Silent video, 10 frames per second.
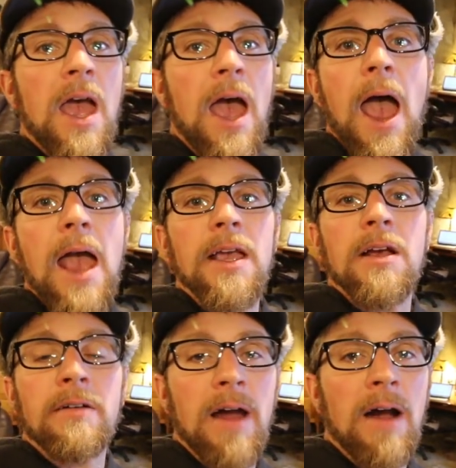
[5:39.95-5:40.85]

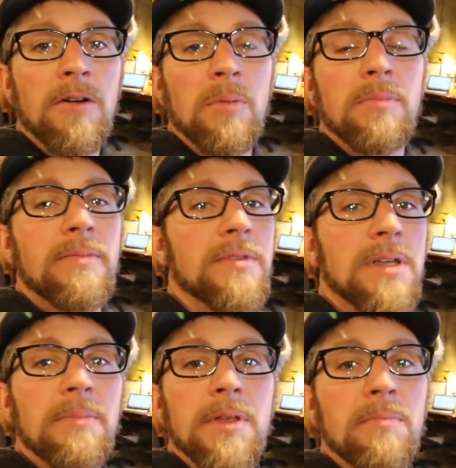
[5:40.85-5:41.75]
hanging around or
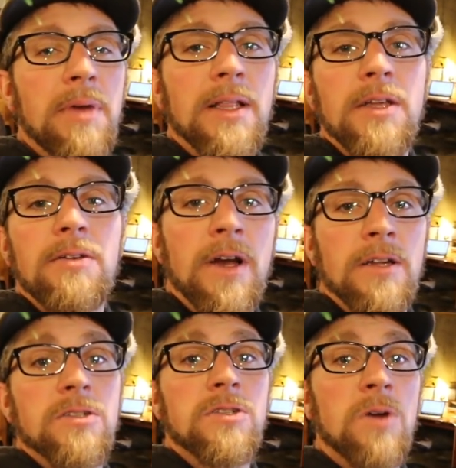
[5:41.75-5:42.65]
something big that you
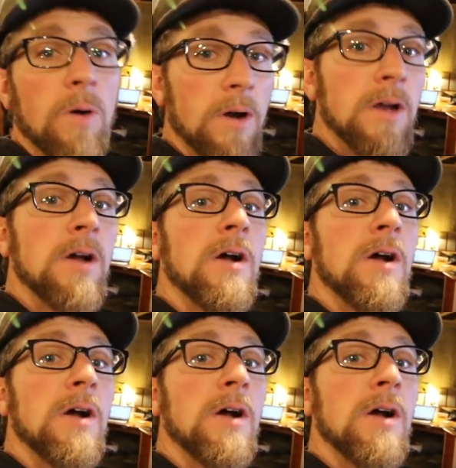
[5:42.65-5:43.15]
got to store.